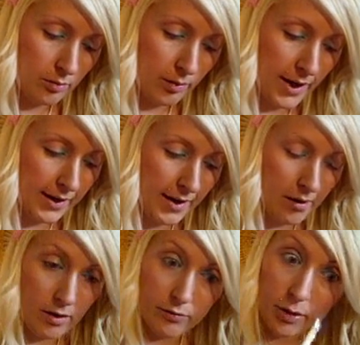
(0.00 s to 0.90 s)
Right
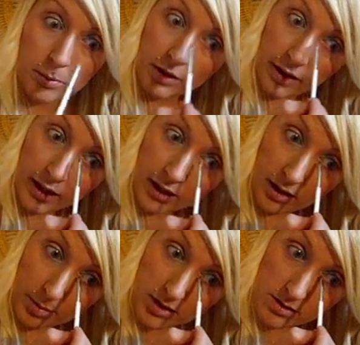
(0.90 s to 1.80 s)
now I've
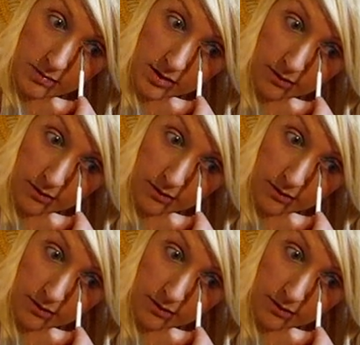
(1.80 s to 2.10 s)
formulated a bunch of